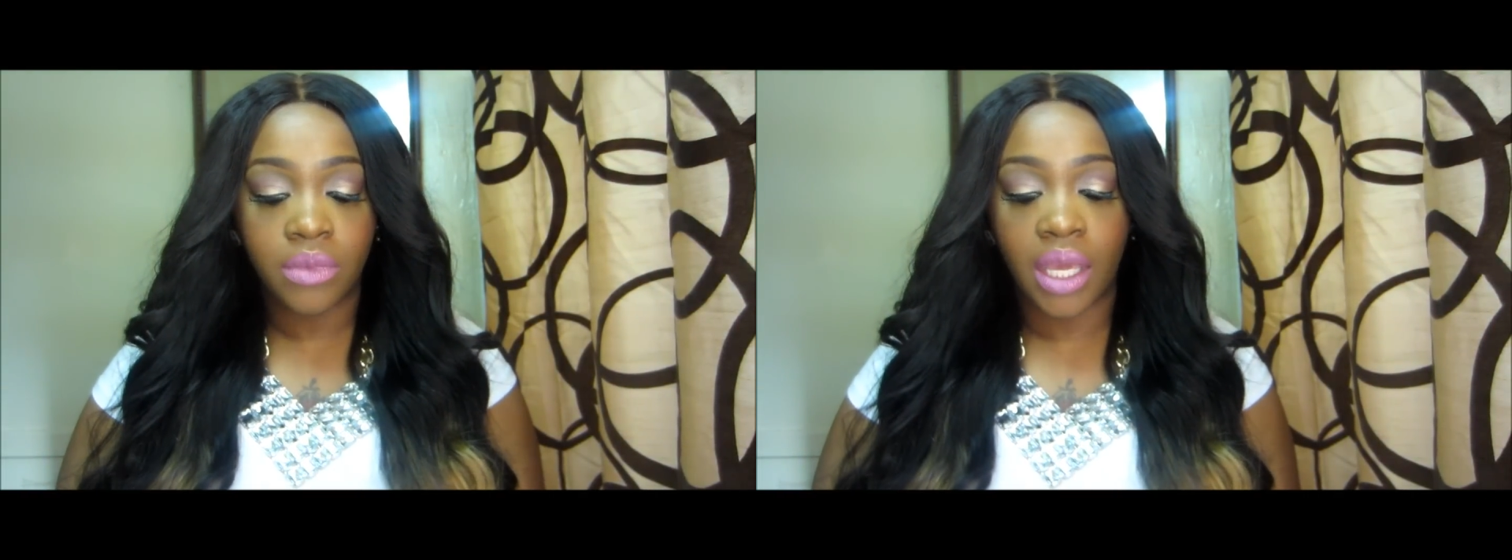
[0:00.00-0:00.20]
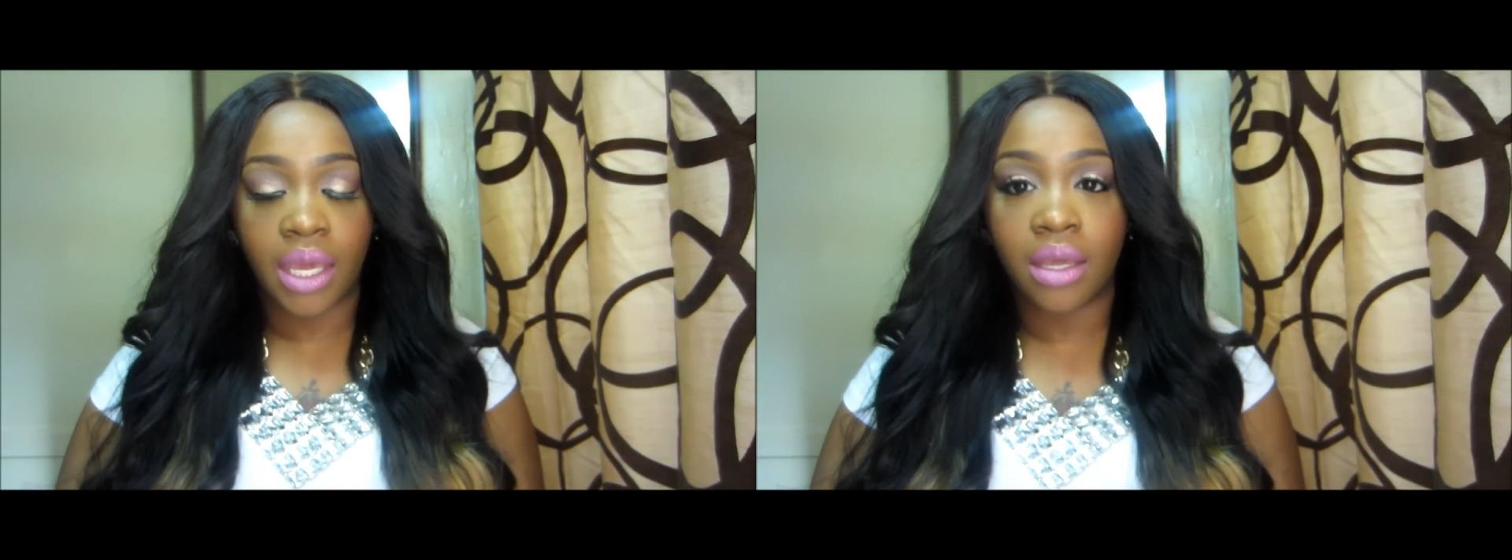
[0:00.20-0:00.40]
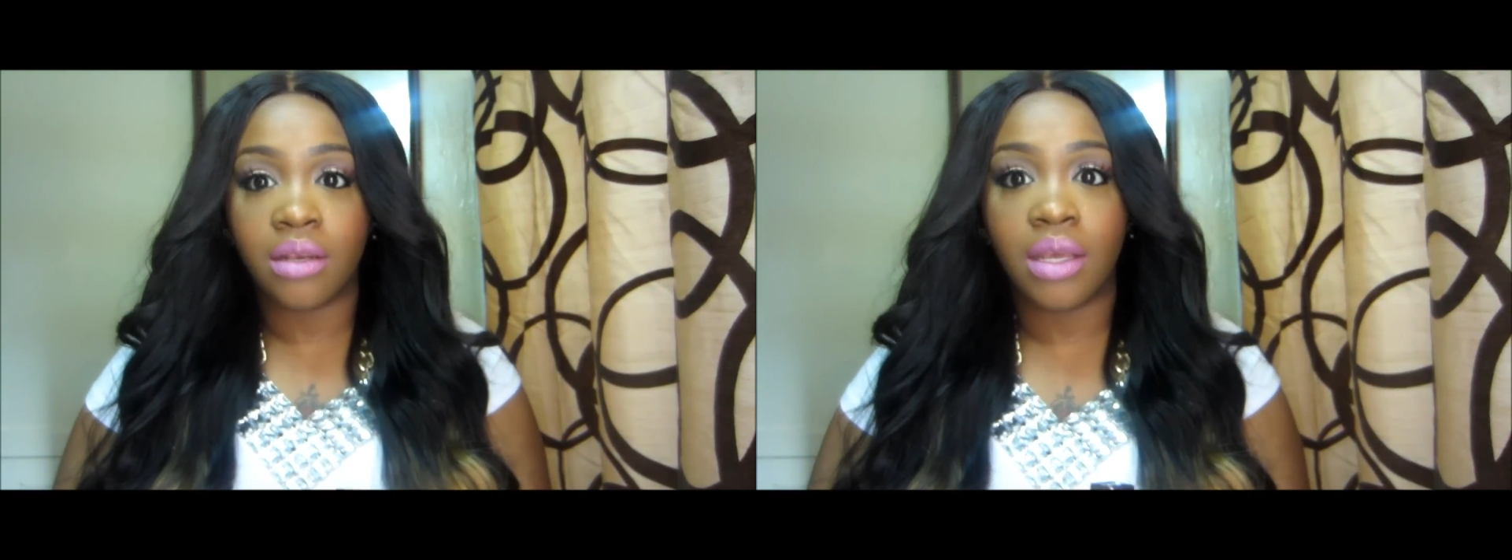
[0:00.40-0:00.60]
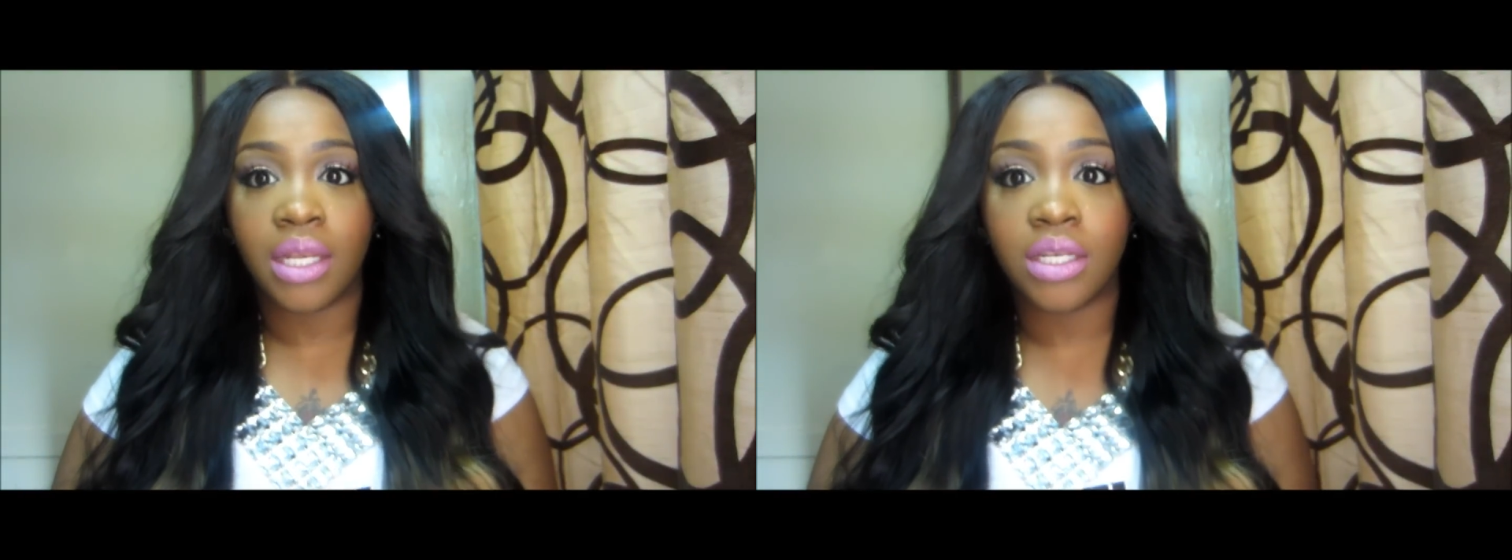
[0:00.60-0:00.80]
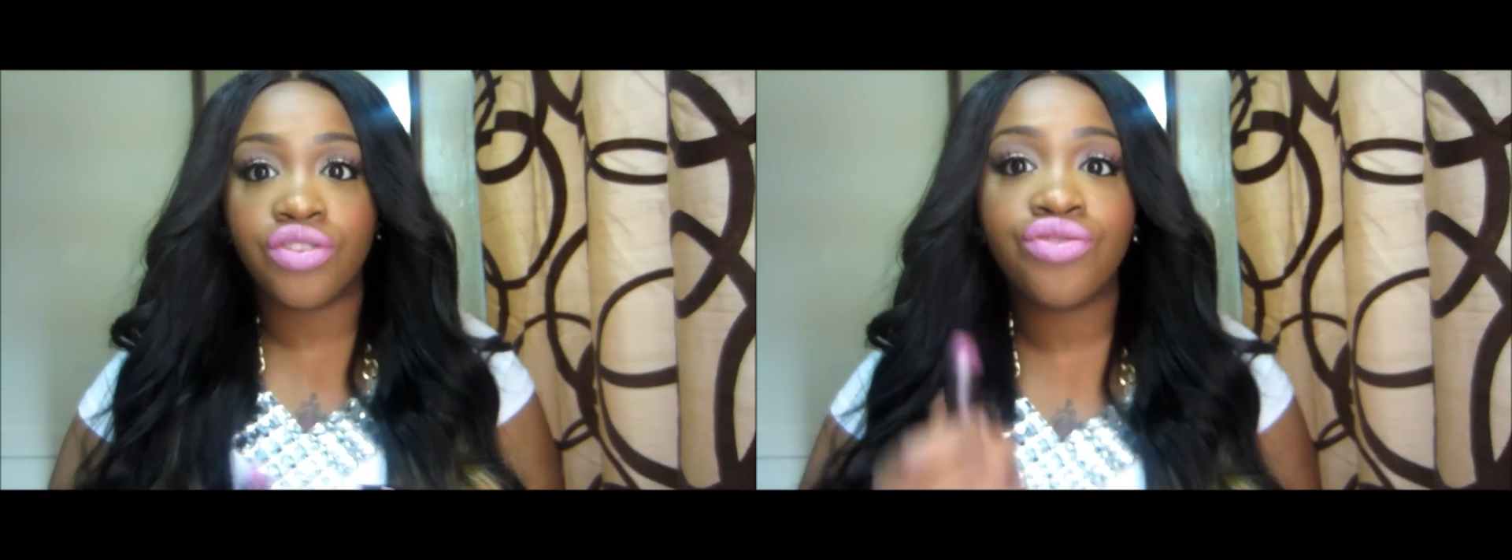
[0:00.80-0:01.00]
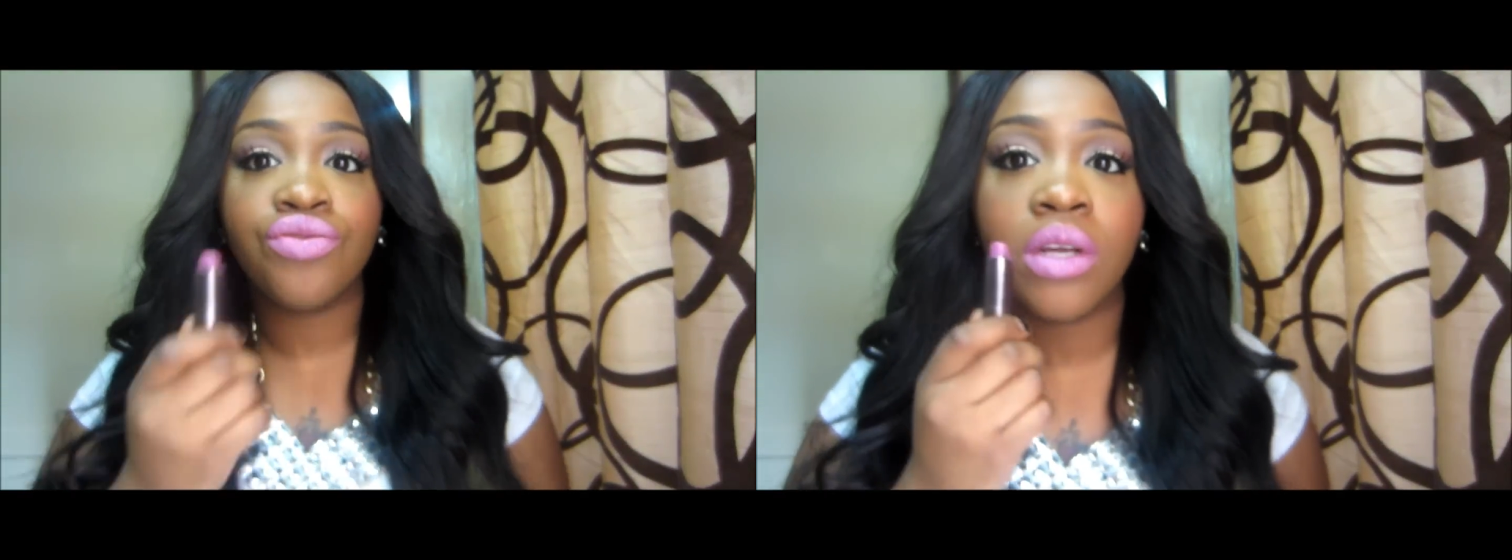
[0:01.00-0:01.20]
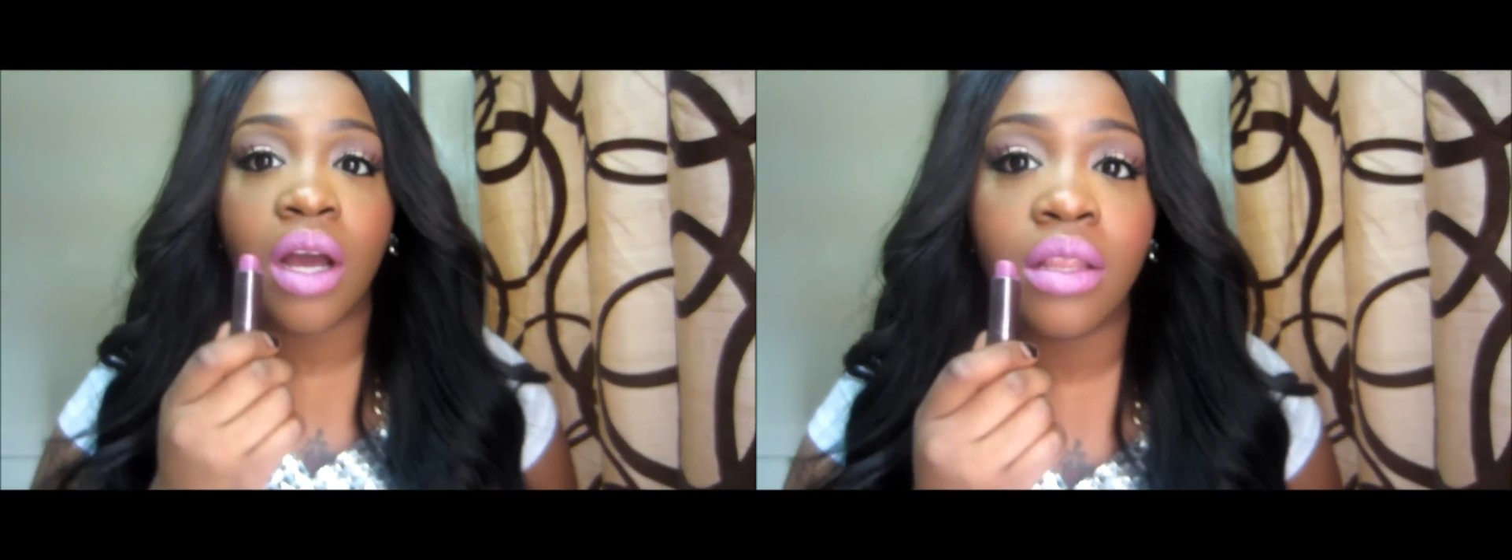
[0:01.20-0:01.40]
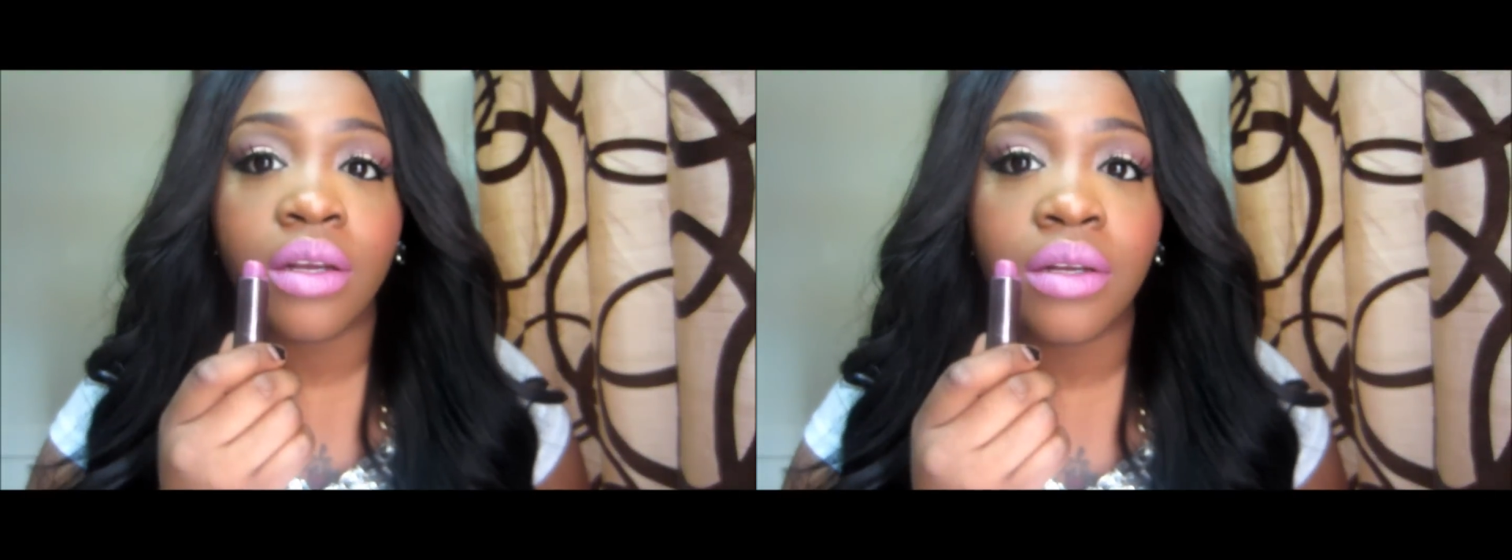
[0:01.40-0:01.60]
And it is true to
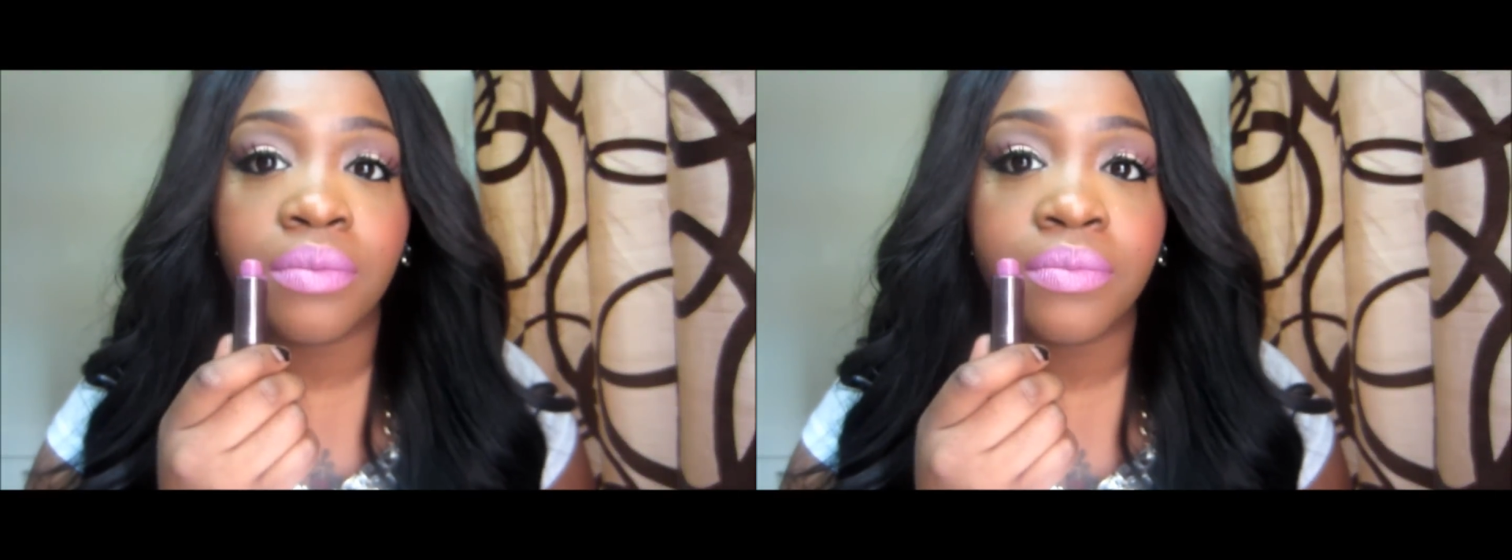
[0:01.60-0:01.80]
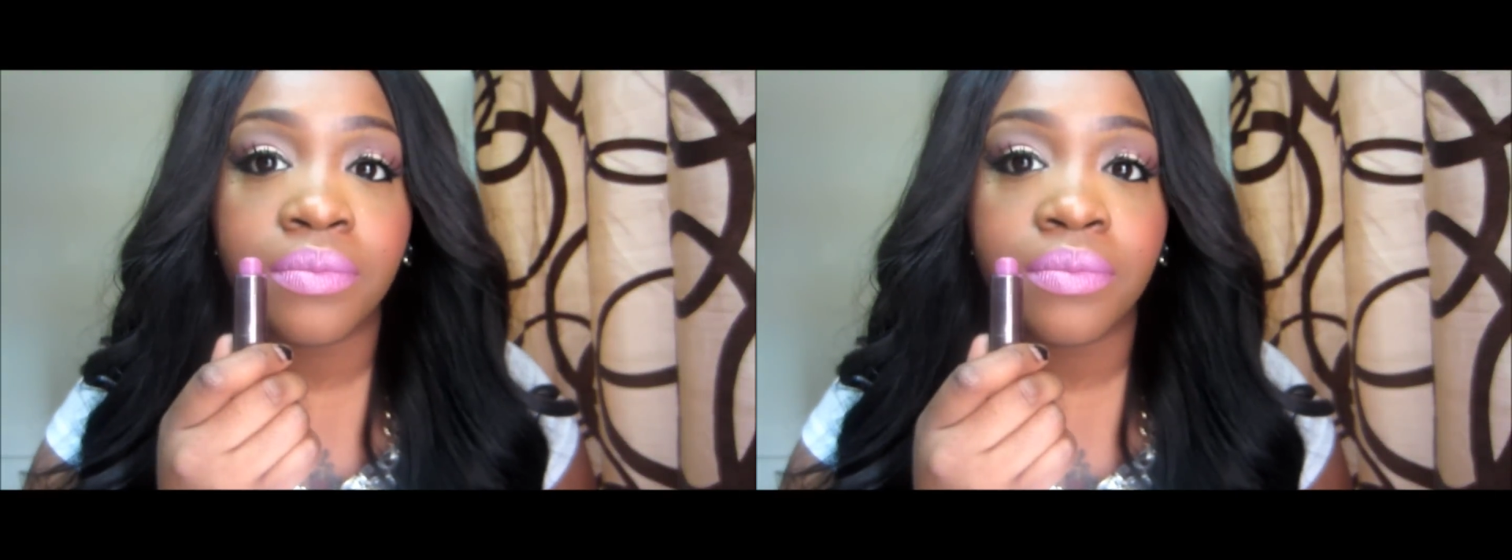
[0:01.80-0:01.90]
color.